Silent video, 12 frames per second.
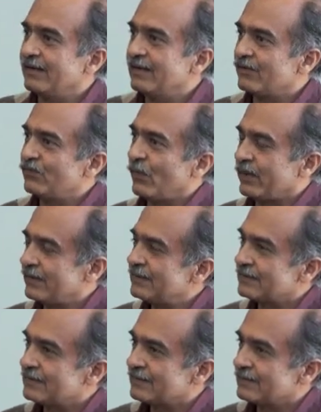under
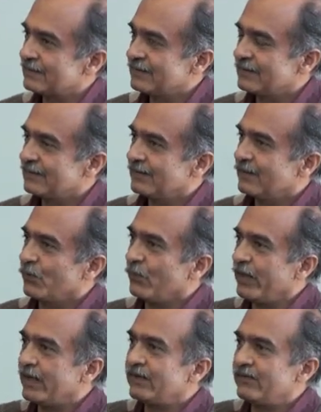forests,
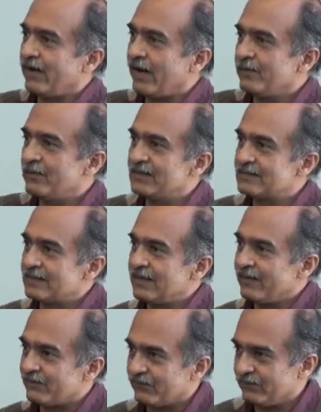where tribals
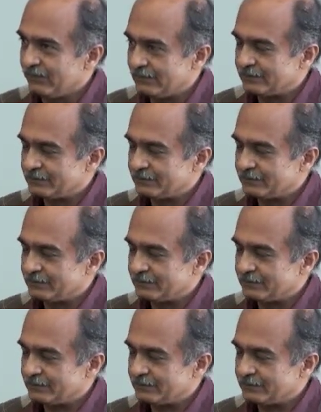live,